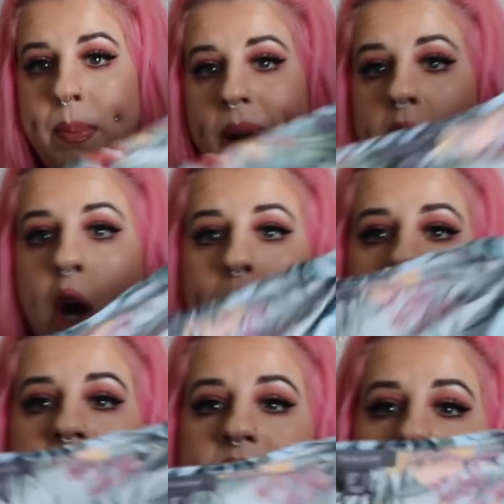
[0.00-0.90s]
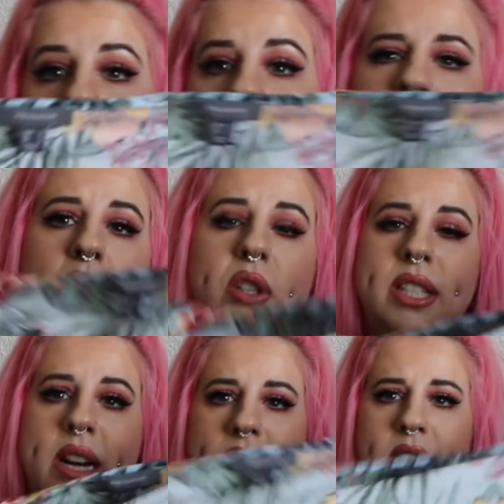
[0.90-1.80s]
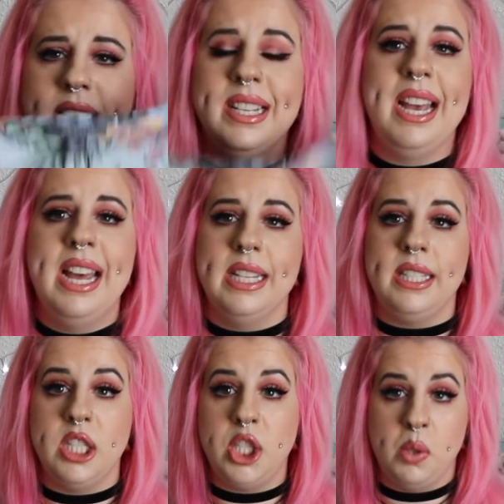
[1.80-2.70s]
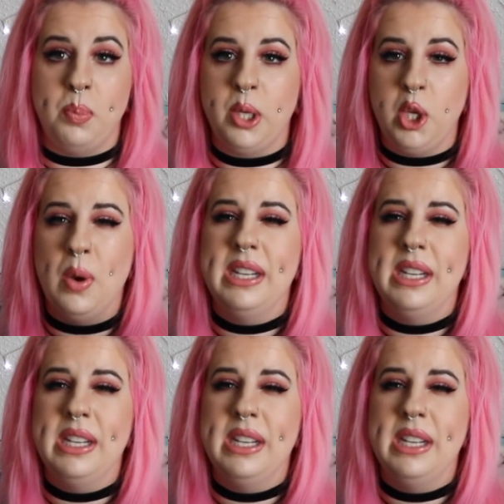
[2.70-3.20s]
but I hope it fits and it looks nice because this is super cute,